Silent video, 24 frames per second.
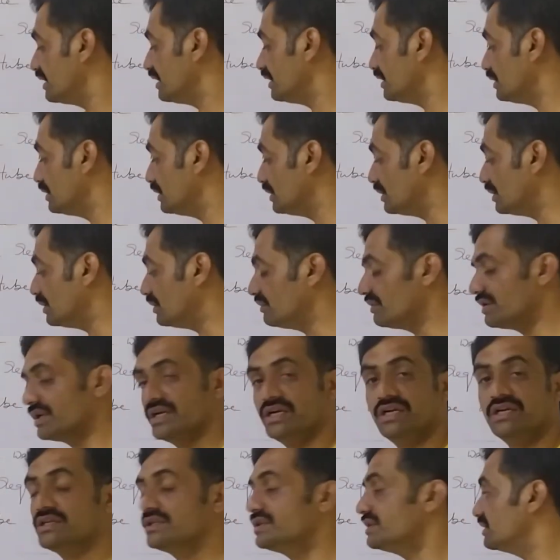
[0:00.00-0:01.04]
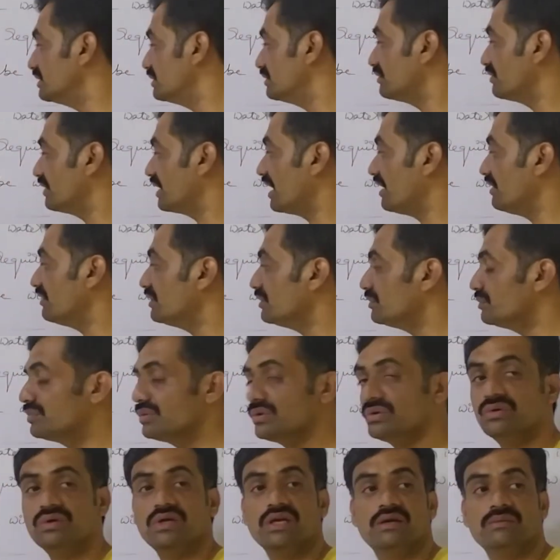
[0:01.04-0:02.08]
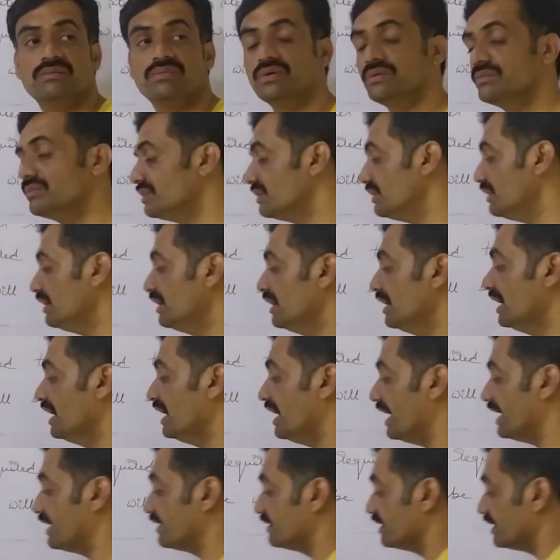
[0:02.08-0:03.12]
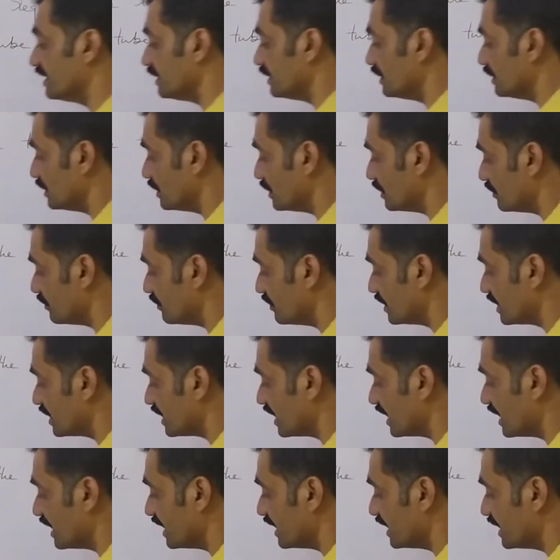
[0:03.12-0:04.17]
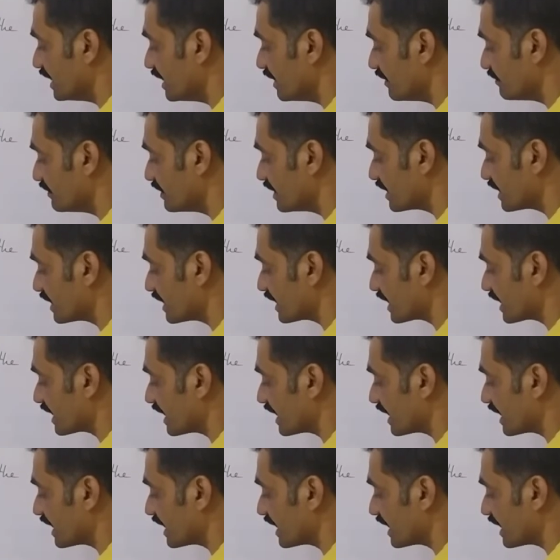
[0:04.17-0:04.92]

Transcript: the lower end. Here we have to blow a bubble at the lower end of the